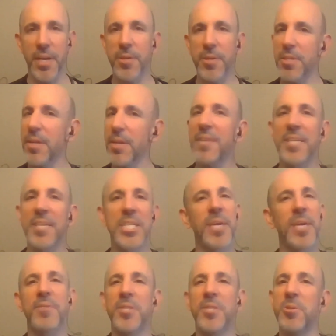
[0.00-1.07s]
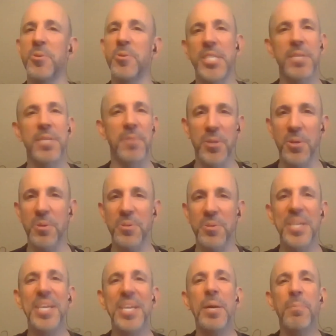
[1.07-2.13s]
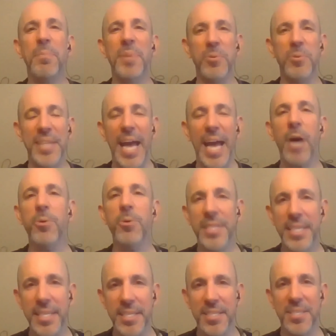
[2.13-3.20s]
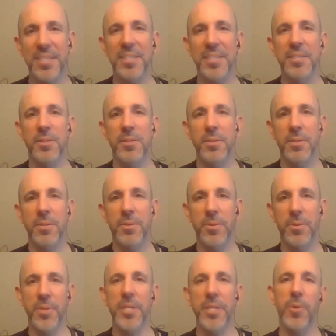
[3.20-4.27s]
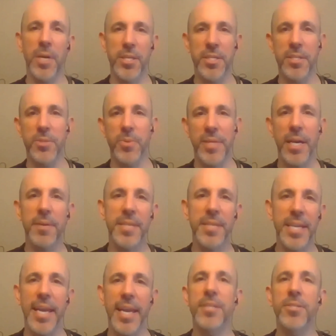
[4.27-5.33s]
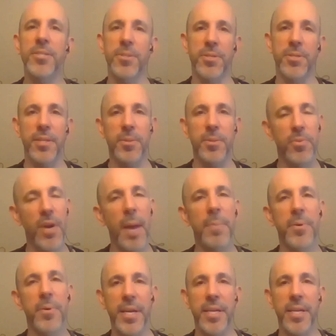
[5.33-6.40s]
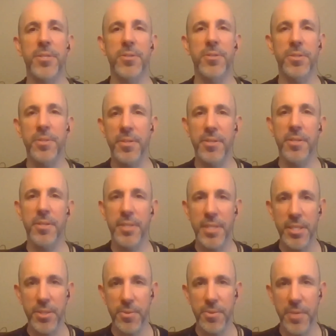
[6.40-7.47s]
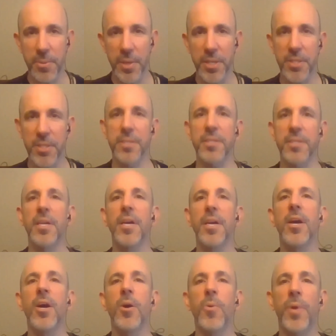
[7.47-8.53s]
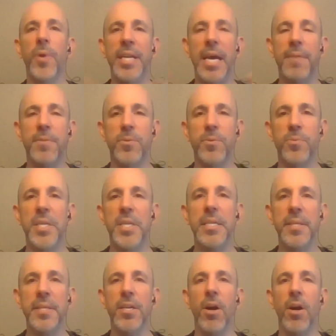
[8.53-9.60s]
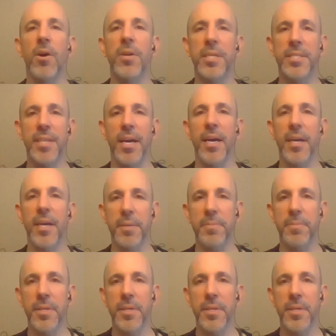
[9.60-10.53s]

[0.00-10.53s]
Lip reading: There's a lot of things we have to do to achieve our goals, but without these 3 questions, without the answers and the proper answers to these 3 questions, we're going to have a really hard time